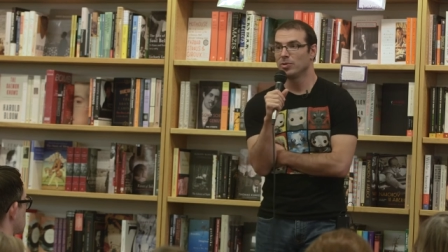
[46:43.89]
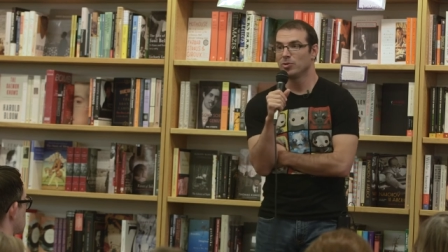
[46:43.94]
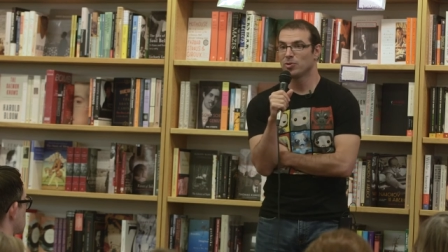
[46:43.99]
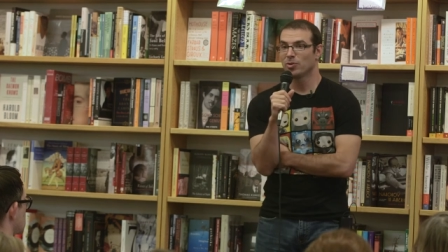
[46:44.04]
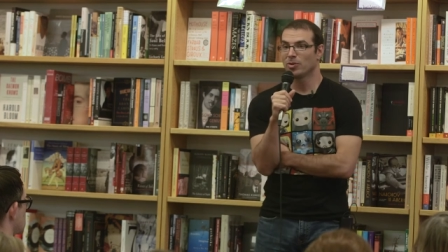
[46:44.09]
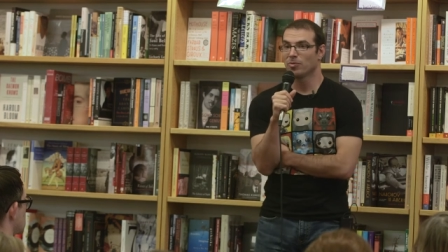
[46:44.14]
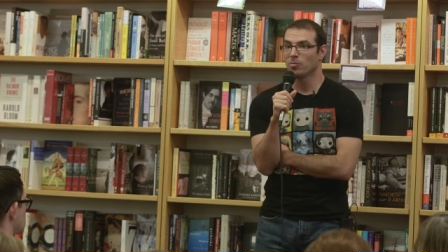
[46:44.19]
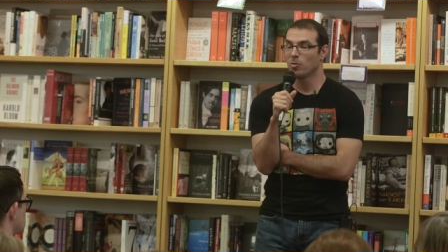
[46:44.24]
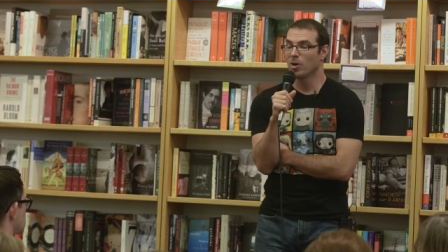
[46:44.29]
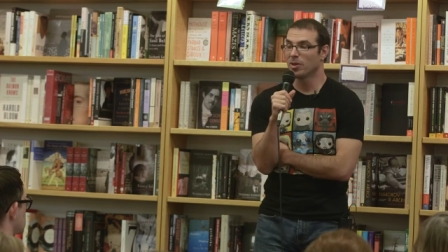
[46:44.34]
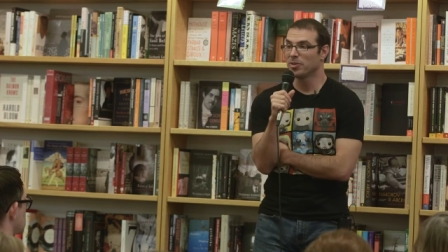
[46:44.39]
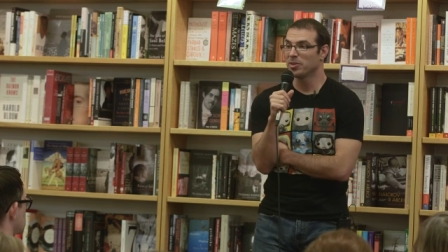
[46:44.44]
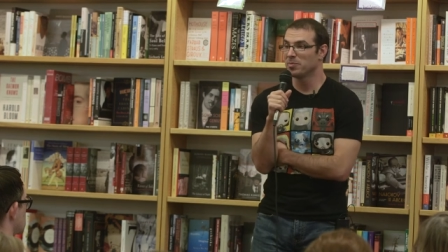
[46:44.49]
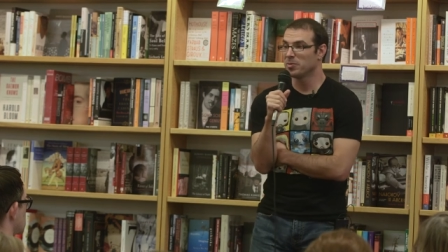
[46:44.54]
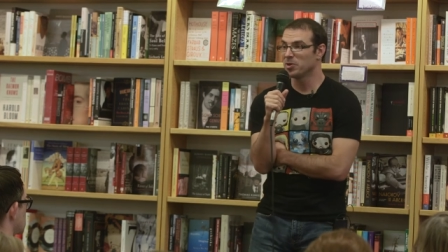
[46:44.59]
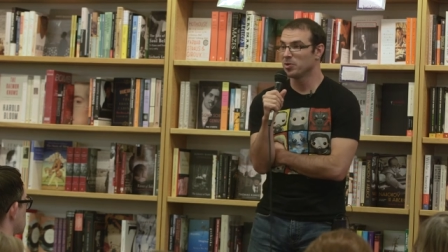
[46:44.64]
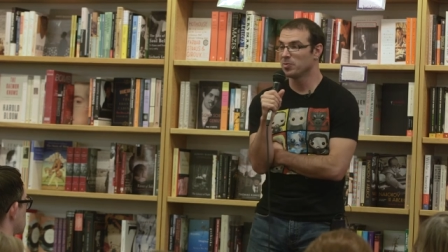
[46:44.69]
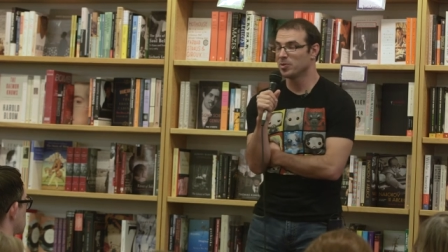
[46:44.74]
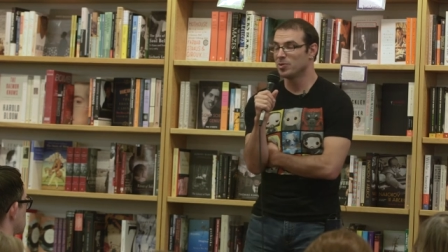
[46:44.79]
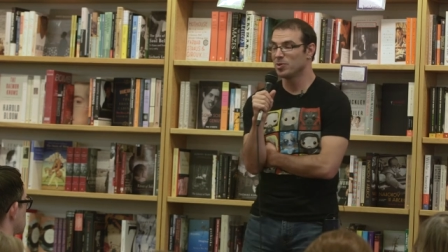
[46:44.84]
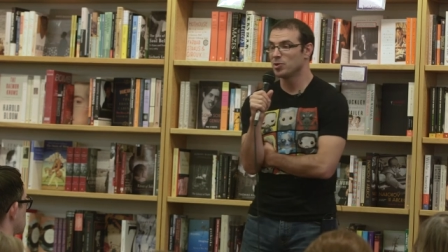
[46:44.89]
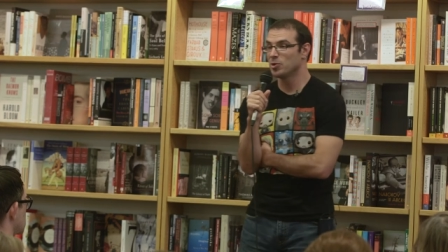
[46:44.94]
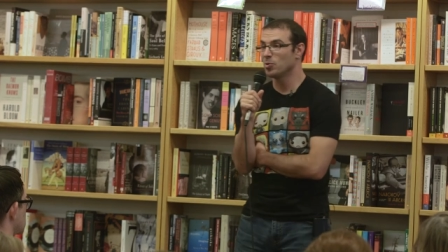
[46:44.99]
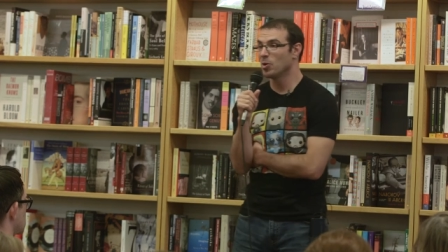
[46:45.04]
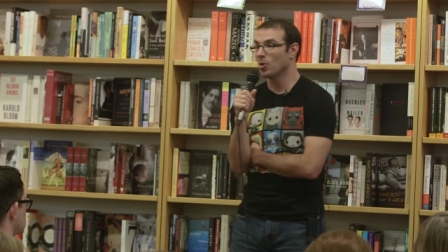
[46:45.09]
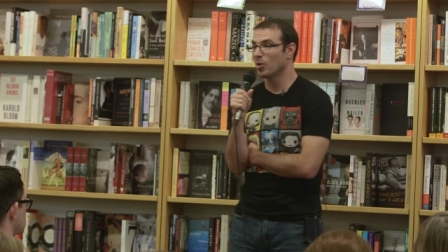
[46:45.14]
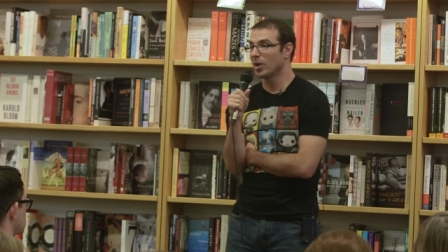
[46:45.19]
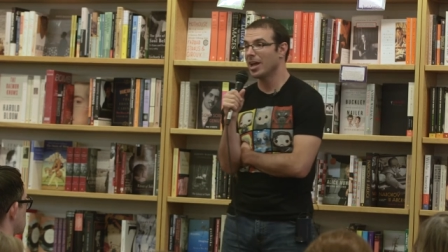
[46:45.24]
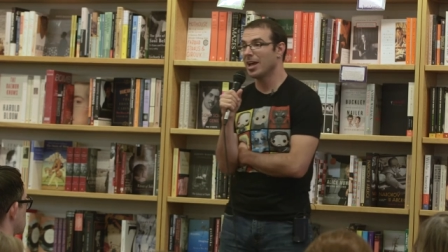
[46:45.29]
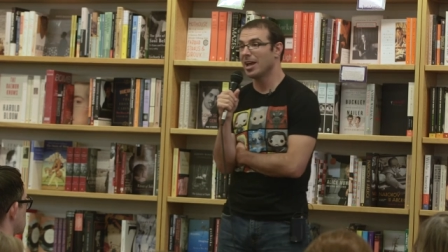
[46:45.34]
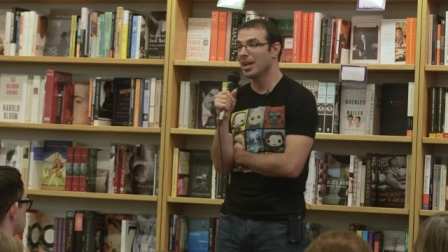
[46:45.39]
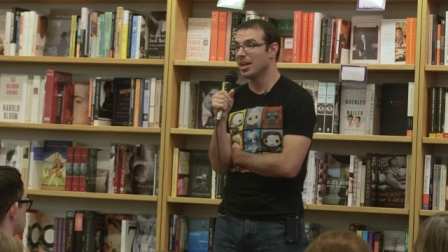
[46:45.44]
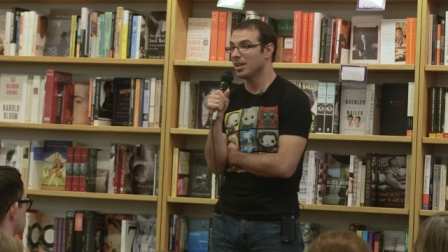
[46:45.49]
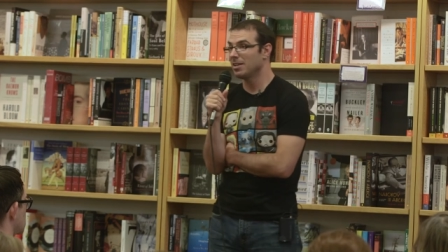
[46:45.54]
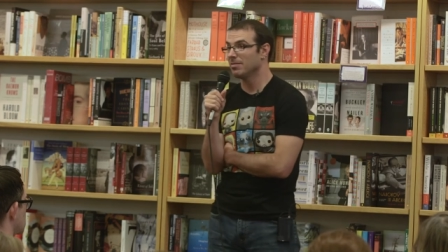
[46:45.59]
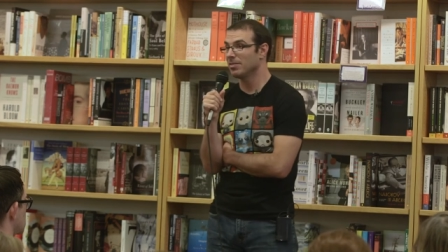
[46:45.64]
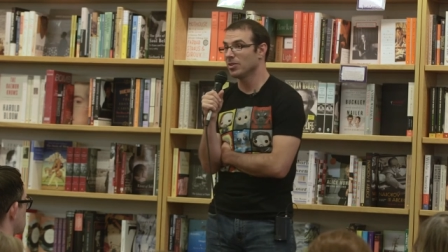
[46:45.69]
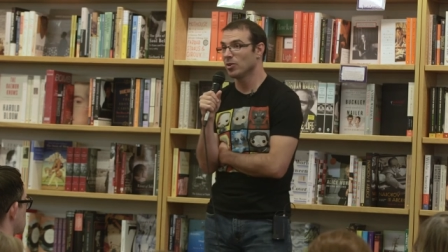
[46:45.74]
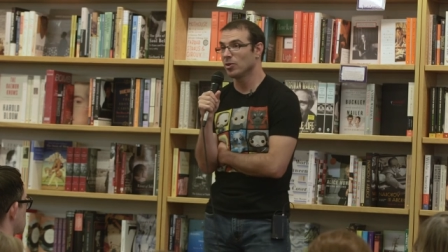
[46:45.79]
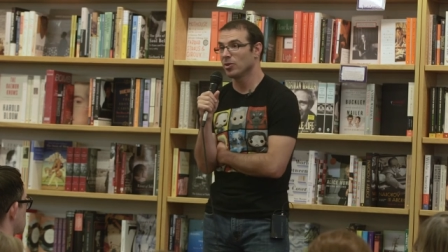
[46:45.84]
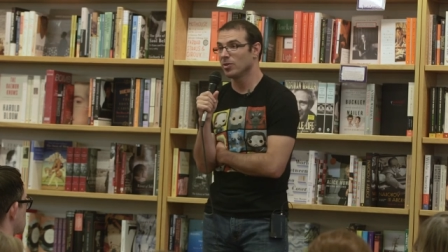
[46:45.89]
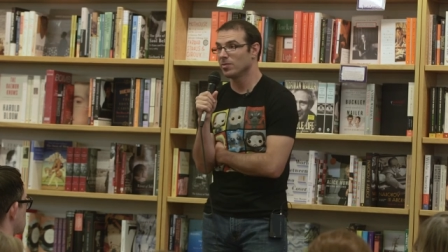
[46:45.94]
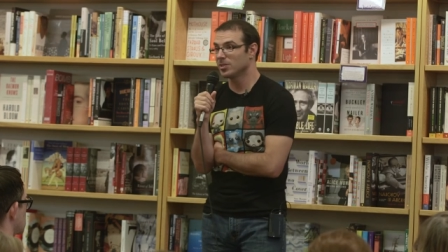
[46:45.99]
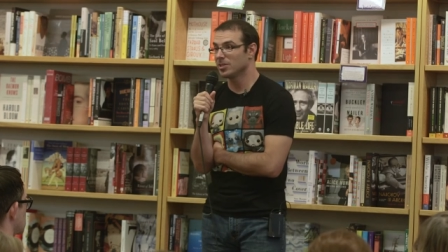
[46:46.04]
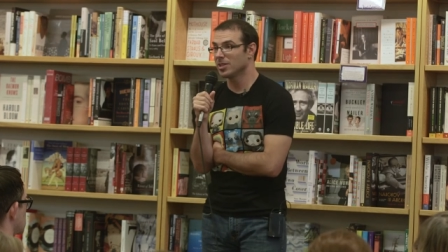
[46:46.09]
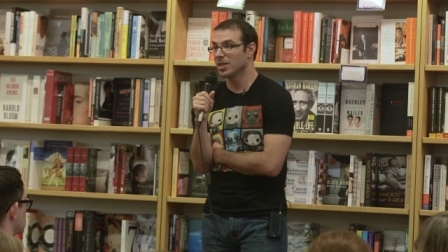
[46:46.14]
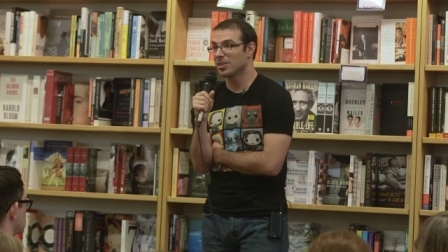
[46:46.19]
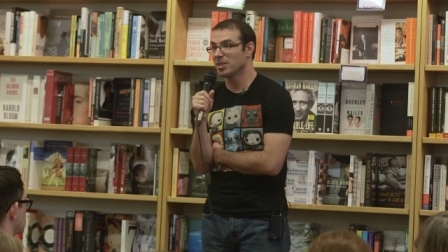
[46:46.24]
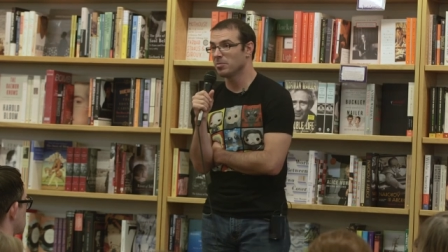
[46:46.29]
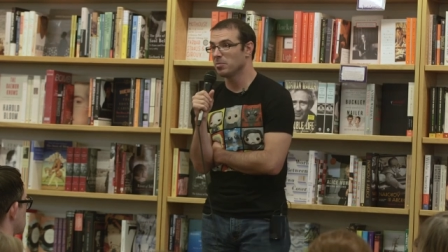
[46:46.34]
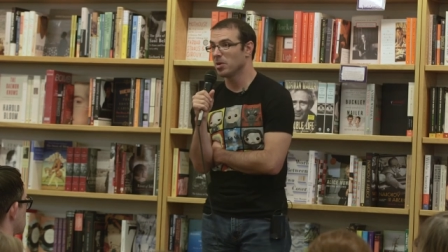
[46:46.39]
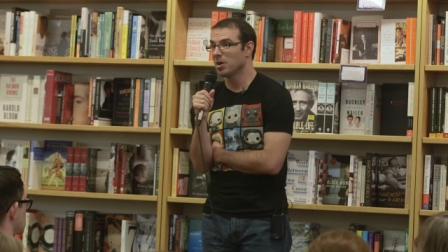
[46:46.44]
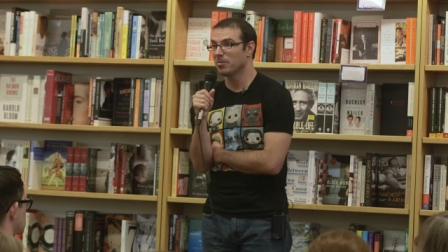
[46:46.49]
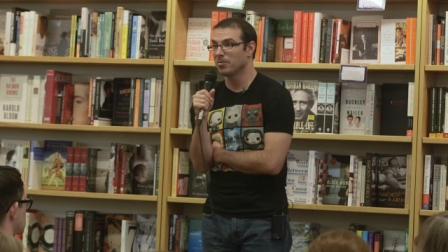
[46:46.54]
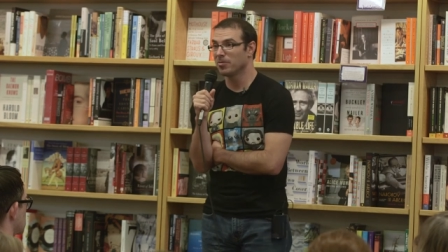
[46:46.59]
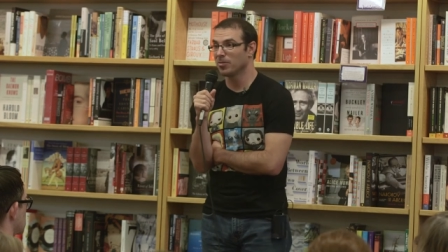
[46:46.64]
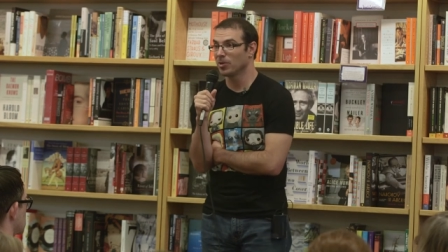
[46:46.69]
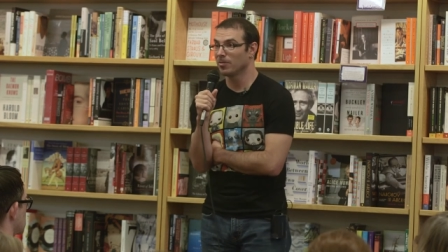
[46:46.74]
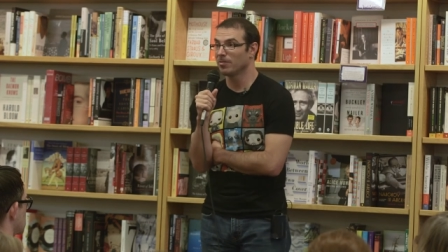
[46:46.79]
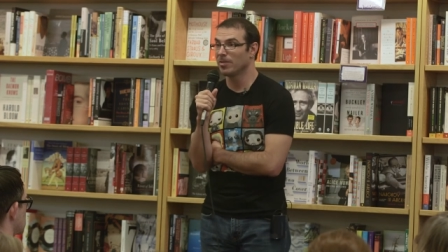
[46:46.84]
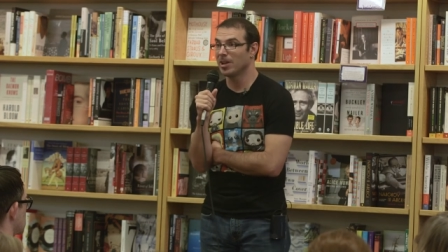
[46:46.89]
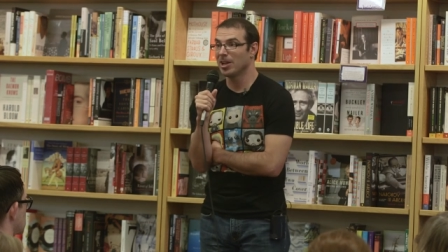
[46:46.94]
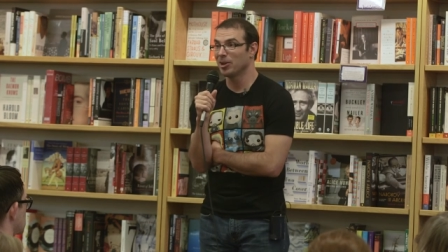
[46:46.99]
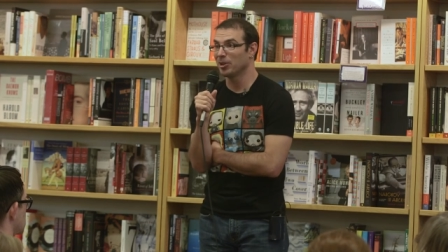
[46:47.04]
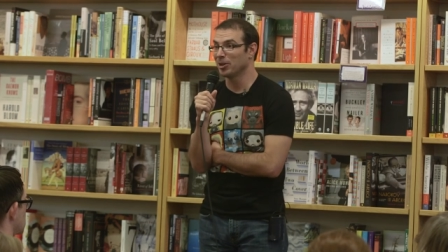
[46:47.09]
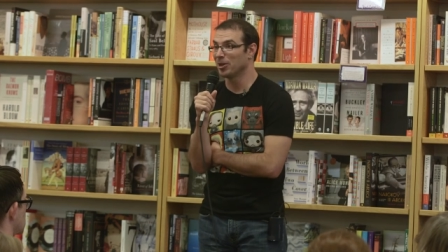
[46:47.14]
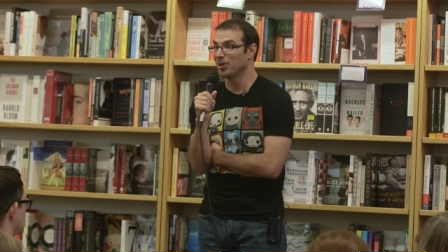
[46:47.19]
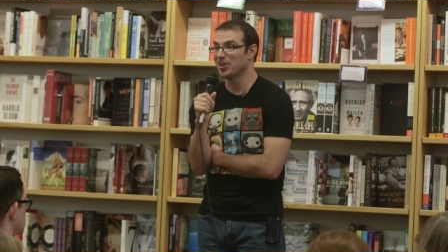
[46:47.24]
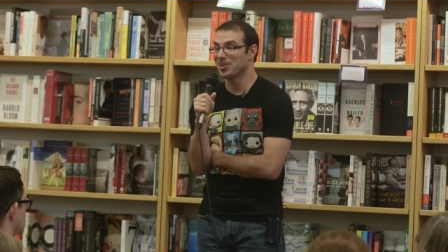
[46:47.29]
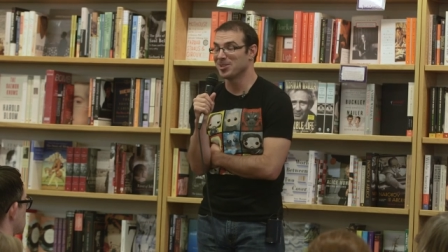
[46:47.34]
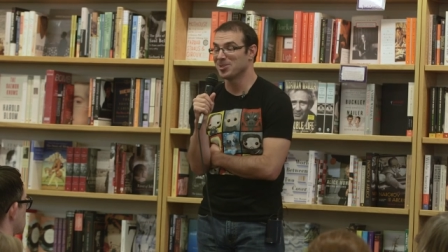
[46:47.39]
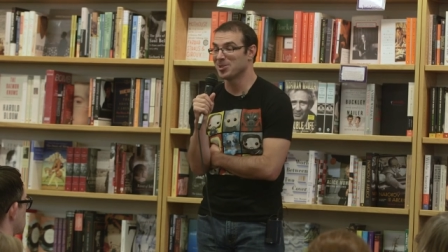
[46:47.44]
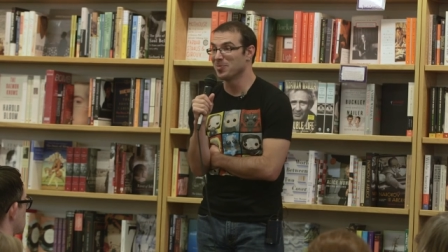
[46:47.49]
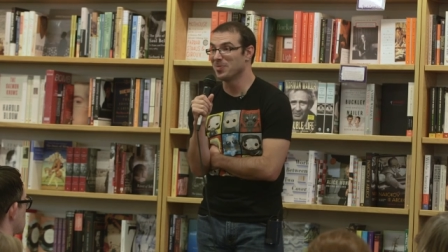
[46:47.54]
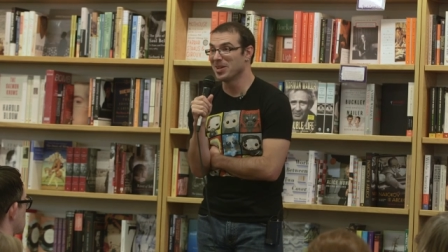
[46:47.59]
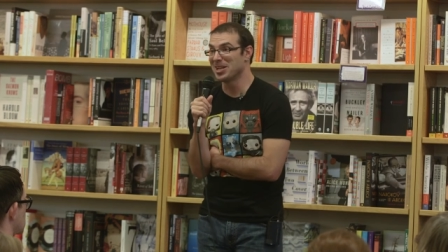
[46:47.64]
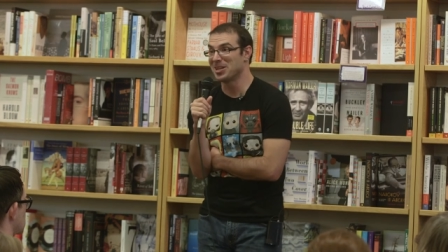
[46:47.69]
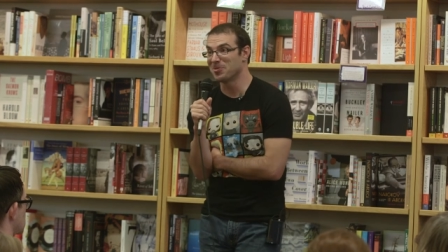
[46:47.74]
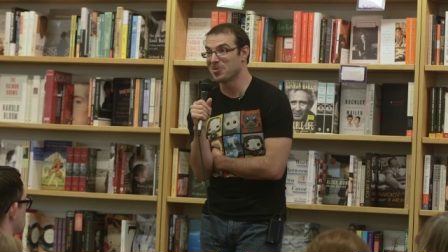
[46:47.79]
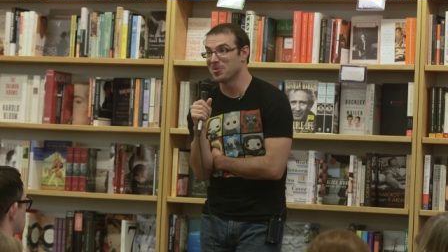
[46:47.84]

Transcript: sort of want them to do okay even though you've set them up for failure in so many